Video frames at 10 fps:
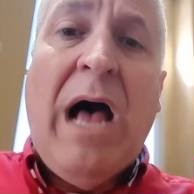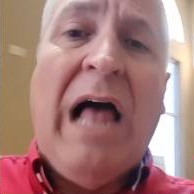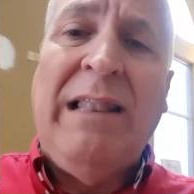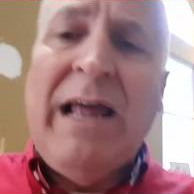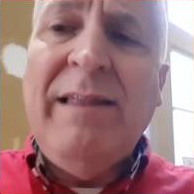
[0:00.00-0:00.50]

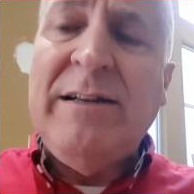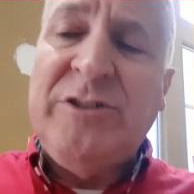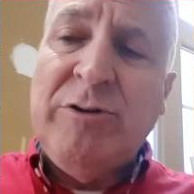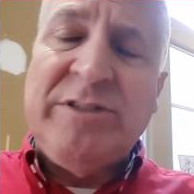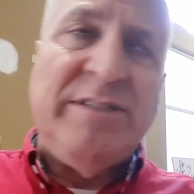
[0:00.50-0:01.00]
A lot of the
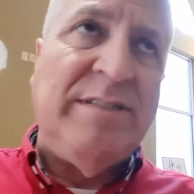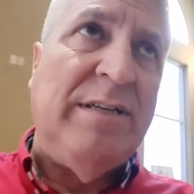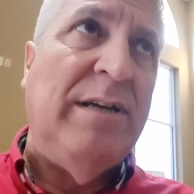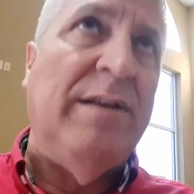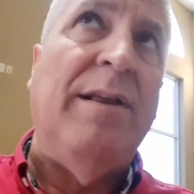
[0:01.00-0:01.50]

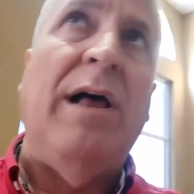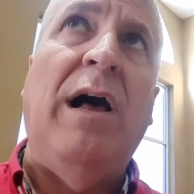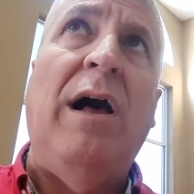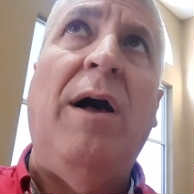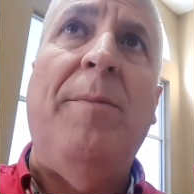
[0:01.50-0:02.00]
churches,
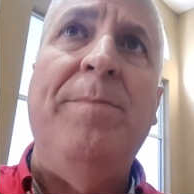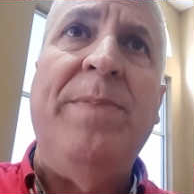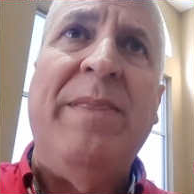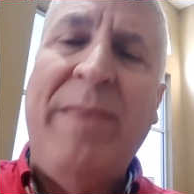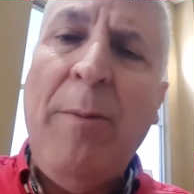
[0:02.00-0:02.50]

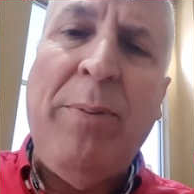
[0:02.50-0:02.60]
they'll